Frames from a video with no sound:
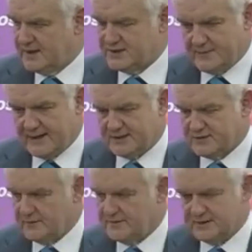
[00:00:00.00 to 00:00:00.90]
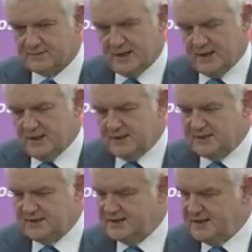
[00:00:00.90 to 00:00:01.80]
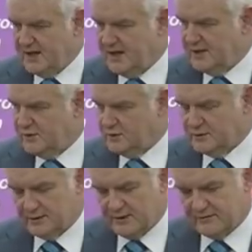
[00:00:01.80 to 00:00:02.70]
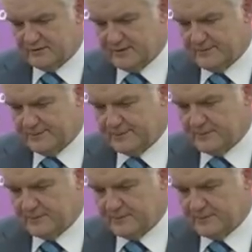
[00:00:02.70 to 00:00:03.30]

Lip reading: inspectors from the DTI or whoever,